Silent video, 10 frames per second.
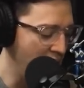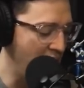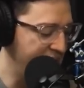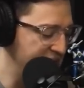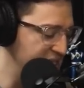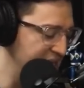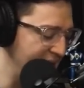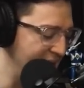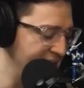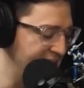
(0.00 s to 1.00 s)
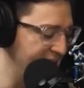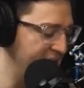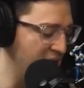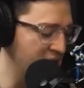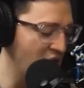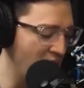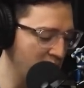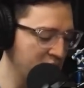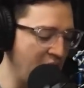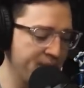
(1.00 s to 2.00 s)
Obviously, I had to get a
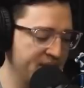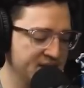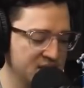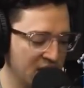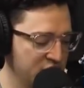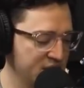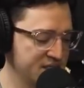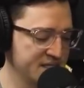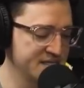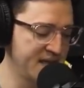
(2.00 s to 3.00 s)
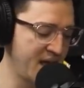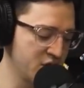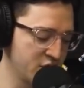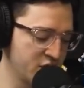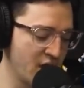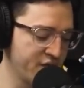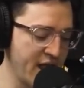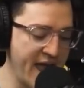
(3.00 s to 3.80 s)
couple copies of just the standard cover